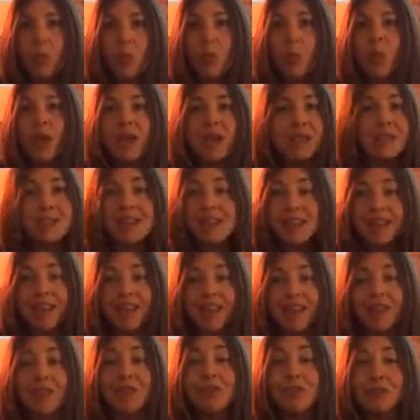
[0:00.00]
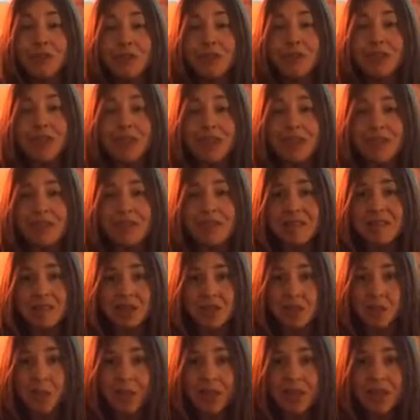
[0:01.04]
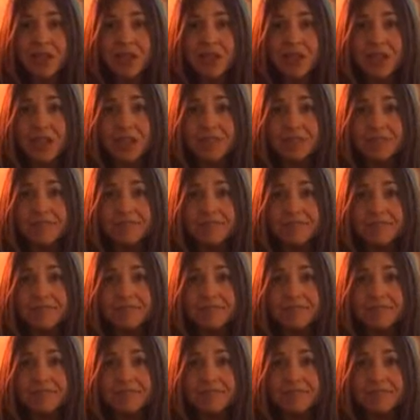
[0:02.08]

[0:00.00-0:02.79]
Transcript: What is it that I can learn in this situation?